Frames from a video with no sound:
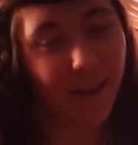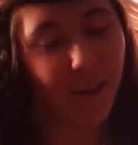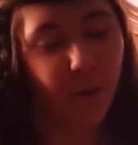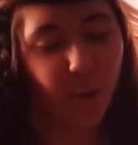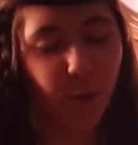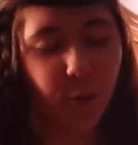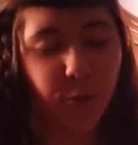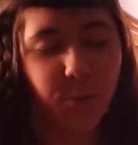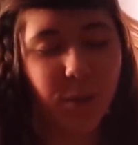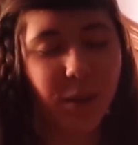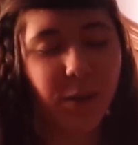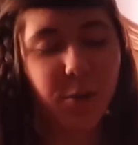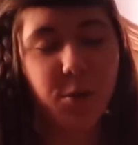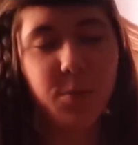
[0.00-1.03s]
if you're
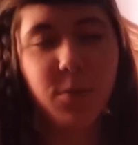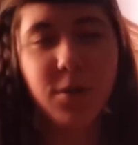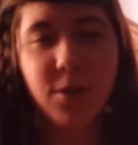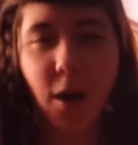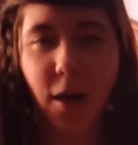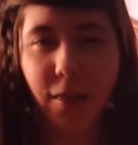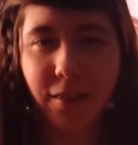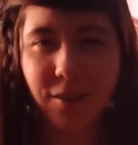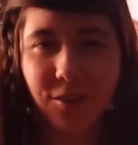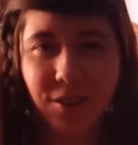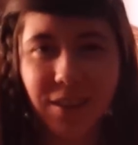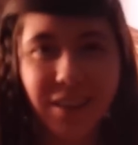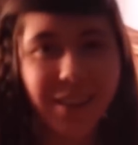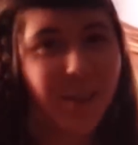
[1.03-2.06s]
familiar with
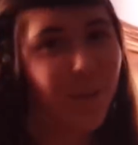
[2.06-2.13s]
mythology,